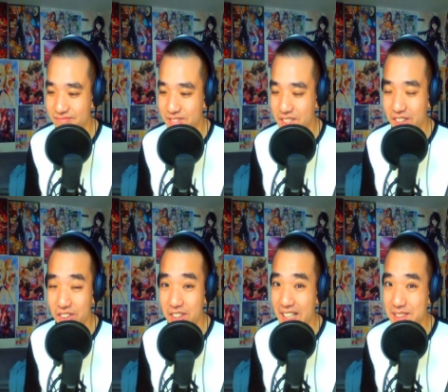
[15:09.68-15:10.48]
So
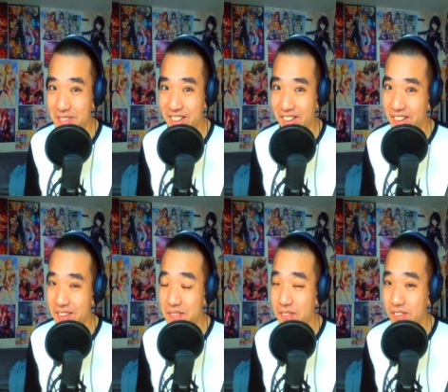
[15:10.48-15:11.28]
you guys better
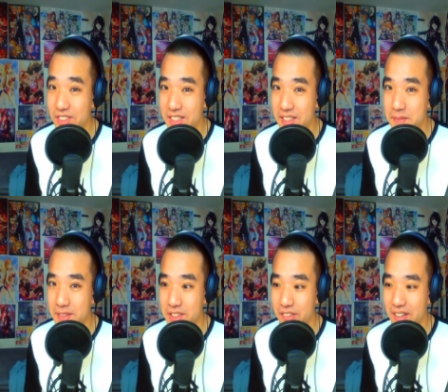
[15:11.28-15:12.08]
hurry before she
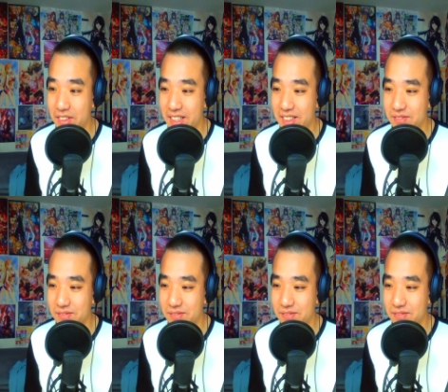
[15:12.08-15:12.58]
be surrounded.